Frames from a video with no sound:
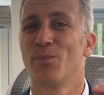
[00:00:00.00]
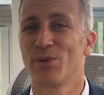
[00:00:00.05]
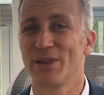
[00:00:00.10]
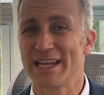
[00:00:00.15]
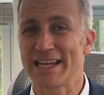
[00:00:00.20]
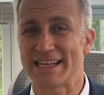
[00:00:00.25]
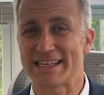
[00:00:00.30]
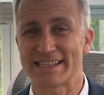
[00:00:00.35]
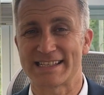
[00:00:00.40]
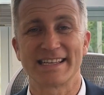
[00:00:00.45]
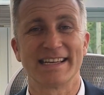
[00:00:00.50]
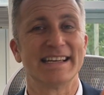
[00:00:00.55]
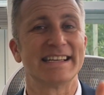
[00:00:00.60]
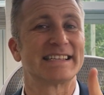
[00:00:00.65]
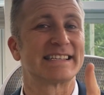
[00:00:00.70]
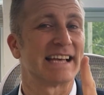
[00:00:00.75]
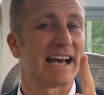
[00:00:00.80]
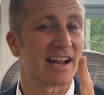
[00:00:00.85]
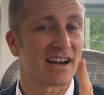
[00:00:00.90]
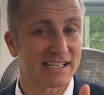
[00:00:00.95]
Please
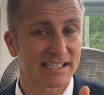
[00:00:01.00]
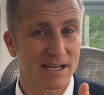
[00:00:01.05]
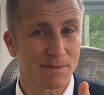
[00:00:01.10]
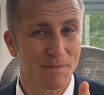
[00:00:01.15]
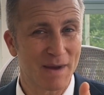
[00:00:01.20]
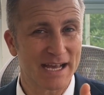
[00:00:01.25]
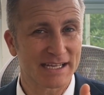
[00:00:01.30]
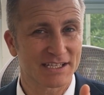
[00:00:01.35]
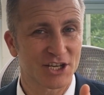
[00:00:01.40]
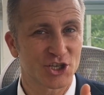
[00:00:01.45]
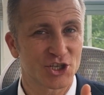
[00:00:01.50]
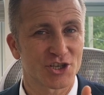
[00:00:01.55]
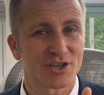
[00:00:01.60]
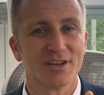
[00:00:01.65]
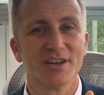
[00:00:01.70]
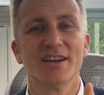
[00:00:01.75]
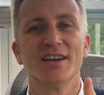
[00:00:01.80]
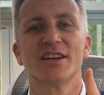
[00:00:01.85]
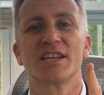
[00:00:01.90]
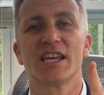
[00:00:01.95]
send us a
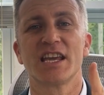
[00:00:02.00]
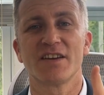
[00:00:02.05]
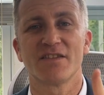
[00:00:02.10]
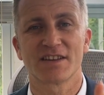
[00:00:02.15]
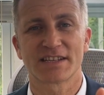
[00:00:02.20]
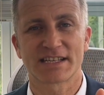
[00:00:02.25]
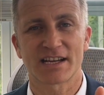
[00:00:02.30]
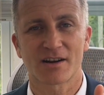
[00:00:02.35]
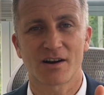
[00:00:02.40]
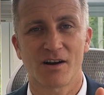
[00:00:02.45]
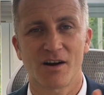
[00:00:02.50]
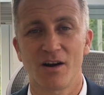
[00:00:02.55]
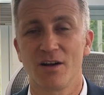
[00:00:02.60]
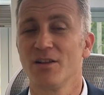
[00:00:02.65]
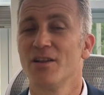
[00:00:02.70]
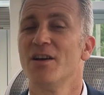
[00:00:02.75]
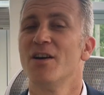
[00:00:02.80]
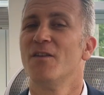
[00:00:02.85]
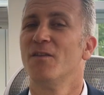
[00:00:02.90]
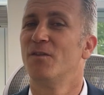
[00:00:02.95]
message, give us a
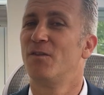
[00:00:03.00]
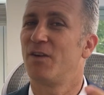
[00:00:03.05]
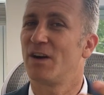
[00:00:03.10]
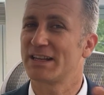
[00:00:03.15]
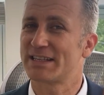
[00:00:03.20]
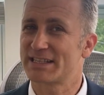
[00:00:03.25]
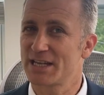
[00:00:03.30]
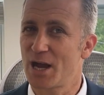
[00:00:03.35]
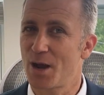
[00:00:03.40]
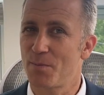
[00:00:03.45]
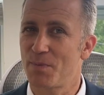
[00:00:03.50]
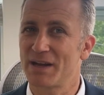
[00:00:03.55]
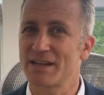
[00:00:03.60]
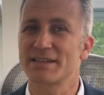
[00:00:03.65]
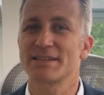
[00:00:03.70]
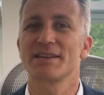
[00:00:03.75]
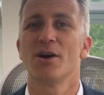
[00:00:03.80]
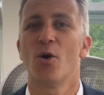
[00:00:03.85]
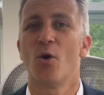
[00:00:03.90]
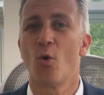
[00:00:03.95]
call, WhatsApp
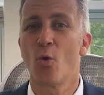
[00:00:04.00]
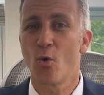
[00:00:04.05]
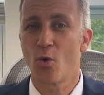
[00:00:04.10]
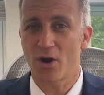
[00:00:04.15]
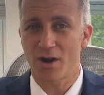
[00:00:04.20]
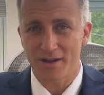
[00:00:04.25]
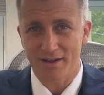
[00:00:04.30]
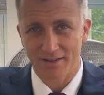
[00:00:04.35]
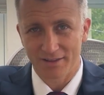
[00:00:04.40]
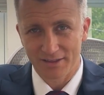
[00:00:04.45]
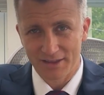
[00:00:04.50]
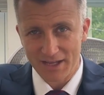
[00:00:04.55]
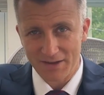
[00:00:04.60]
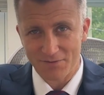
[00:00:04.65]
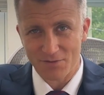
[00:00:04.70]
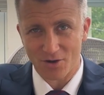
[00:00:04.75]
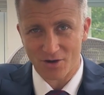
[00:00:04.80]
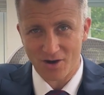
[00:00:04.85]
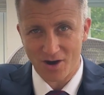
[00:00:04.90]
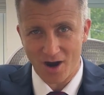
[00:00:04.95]
us, or
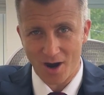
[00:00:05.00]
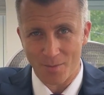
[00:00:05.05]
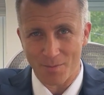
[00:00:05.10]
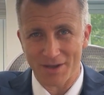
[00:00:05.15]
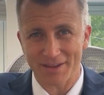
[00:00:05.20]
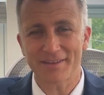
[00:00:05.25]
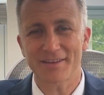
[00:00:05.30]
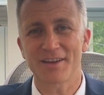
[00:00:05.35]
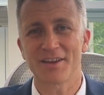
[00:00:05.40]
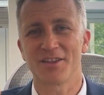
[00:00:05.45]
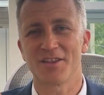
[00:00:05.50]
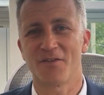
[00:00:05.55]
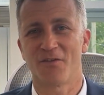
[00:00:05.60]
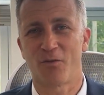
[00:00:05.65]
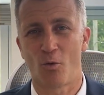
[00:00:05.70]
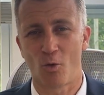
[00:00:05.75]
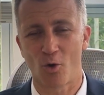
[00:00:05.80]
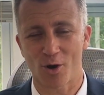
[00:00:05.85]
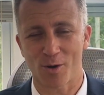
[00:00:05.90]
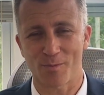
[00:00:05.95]
leave your comment in the
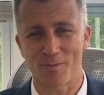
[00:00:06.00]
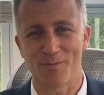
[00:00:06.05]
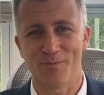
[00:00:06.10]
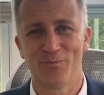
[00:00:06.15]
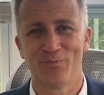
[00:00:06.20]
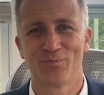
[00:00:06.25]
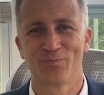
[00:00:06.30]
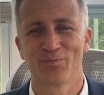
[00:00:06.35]
form.